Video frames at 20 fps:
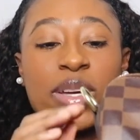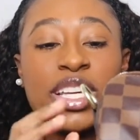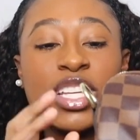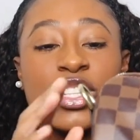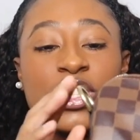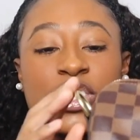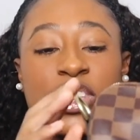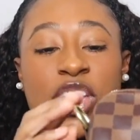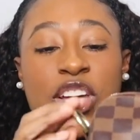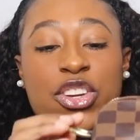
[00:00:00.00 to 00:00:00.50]

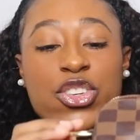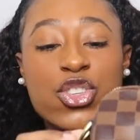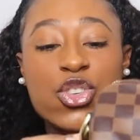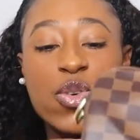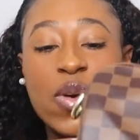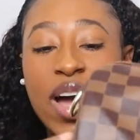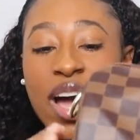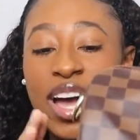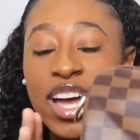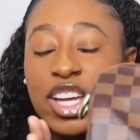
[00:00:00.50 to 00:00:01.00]
is
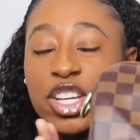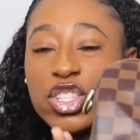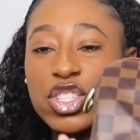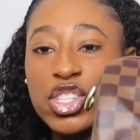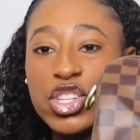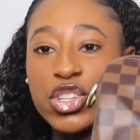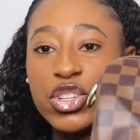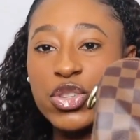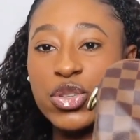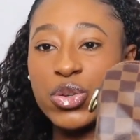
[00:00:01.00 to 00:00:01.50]
trying
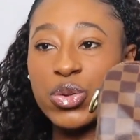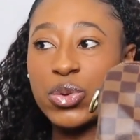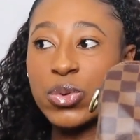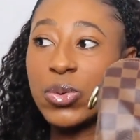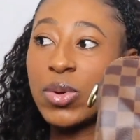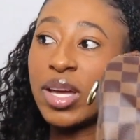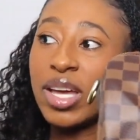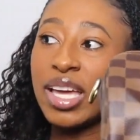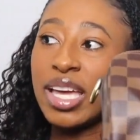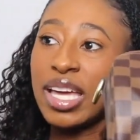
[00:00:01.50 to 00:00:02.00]

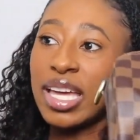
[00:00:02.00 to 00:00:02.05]
to